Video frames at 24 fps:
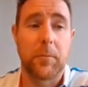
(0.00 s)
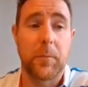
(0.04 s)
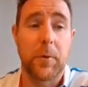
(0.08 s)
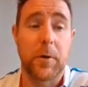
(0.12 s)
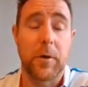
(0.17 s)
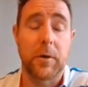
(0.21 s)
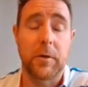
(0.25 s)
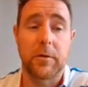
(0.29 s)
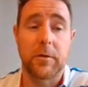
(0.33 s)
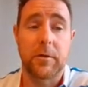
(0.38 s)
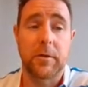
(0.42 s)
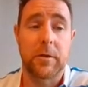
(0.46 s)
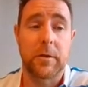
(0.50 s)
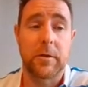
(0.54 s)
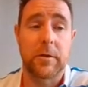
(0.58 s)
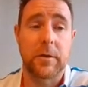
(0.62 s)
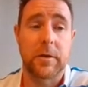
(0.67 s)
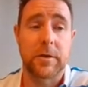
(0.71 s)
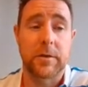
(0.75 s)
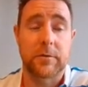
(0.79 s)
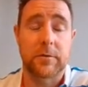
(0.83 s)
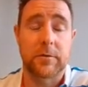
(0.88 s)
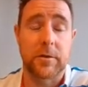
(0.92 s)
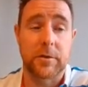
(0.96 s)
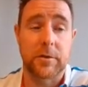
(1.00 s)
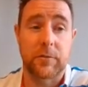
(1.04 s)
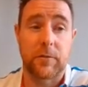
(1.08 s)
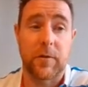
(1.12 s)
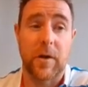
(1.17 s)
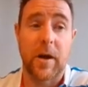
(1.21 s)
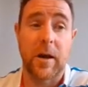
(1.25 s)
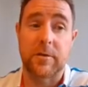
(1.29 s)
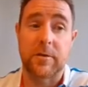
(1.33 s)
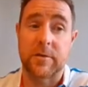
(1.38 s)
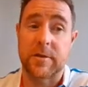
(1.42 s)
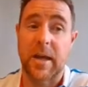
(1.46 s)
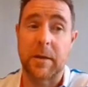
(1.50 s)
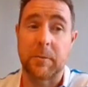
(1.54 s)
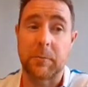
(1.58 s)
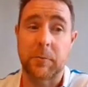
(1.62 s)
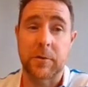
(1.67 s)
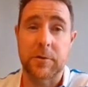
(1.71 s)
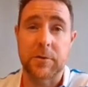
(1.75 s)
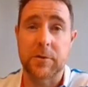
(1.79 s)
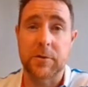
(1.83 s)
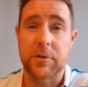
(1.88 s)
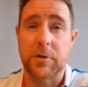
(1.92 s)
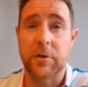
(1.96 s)
but as far as I'm
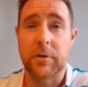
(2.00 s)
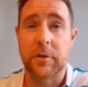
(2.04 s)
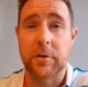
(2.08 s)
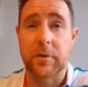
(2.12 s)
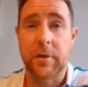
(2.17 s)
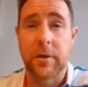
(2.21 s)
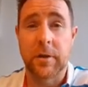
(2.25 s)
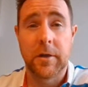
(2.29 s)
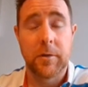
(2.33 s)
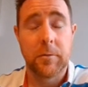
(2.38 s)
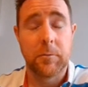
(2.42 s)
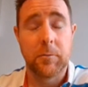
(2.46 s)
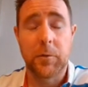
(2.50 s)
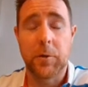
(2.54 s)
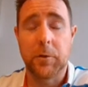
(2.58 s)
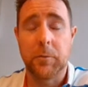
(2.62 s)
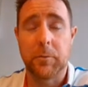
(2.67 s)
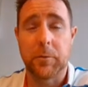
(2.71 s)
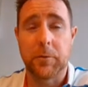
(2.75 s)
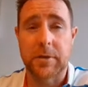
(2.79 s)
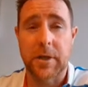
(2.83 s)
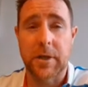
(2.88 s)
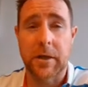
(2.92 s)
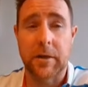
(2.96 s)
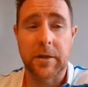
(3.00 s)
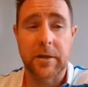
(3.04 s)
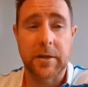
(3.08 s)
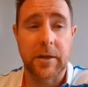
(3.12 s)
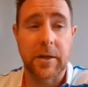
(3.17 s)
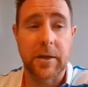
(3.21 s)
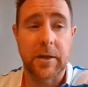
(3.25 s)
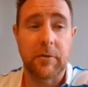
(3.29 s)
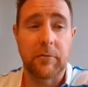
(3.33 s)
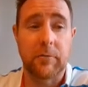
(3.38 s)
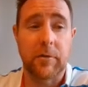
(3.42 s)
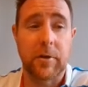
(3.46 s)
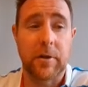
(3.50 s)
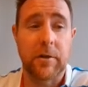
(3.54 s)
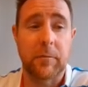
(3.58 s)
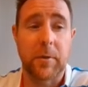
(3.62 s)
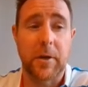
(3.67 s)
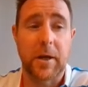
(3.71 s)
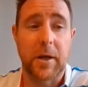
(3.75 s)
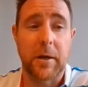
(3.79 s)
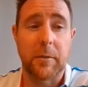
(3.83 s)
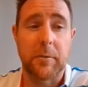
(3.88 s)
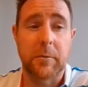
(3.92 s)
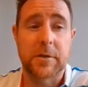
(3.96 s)
concerned, pupils down in year 3 have
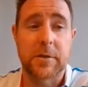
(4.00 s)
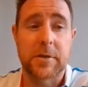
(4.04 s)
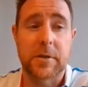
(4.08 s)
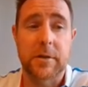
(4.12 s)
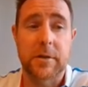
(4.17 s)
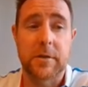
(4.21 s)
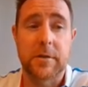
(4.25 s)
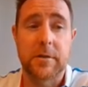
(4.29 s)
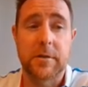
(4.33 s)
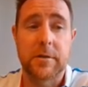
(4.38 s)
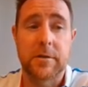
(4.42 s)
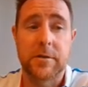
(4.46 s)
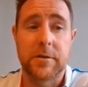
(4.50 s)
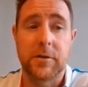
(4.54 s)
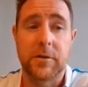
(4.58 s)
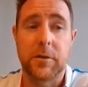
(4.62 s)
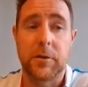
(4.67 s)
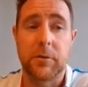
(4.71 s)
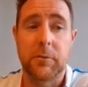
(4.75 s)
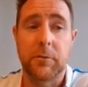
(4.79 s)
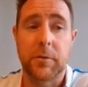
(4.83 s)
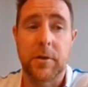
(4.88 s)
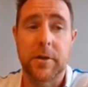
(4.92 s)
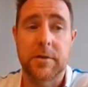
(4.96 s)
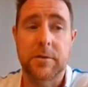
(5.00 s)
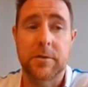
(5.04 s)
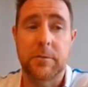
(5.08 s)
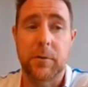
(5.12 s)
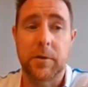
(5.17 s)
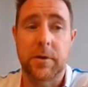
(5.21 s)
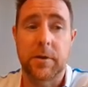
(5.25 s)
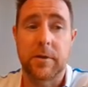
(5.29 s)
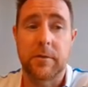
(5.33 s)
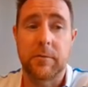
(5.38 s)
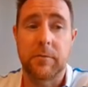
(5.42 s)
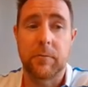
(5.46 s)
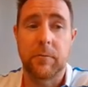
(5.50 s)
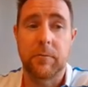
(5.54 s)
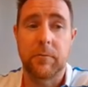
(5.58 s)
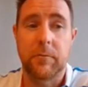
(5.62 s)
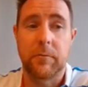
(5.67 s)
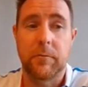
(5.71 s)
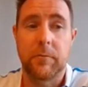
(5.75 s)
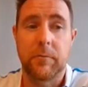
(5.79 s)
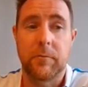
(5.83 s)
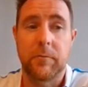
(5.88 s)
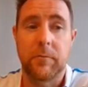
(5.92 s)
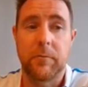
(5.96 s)
been able to do this with
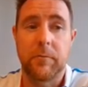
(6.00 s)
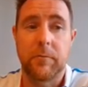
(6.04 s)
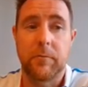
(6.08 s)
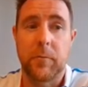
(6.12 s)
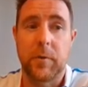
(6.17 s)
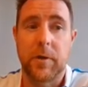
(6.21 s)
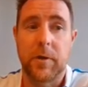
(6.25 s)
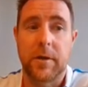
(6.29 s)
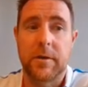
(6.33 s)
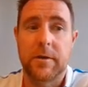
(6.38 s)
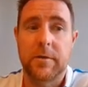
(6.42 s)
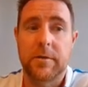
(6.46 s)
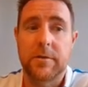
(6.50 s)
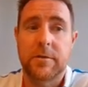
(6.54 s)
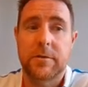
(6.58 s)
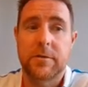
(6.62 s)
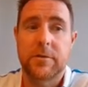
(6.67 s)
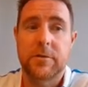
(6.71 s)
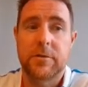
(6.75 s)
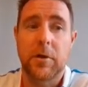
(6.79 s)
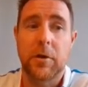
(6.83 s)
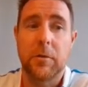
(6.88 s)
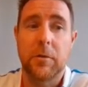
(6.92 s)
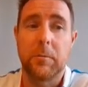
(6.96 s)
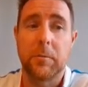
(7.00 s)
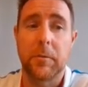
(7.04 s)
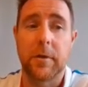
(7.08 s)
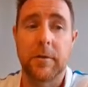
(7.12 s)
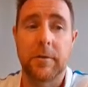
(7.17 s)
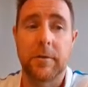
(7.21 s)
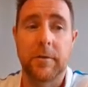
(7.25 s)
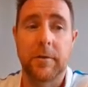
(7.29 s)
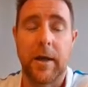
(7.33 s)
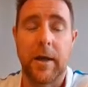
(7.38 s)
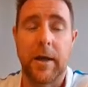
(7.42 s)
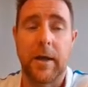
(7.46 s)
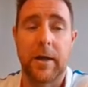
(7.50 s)
some